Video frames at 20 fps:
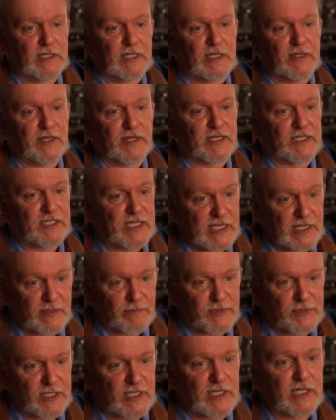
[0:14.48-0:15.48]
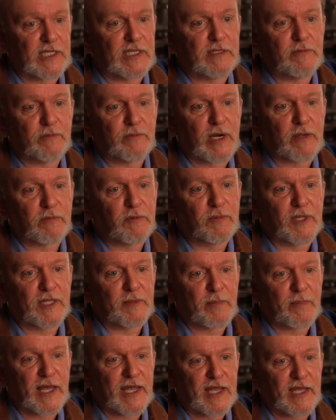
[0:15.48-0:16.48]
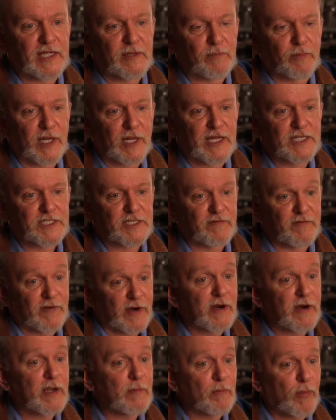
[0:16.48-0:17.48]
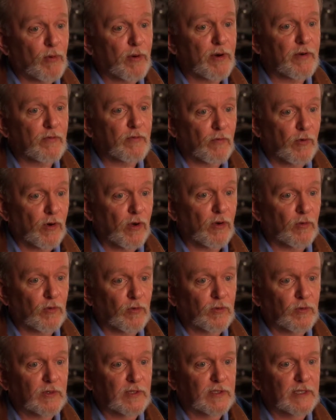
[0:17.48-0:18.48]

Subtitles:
that DMT probably plays a very important role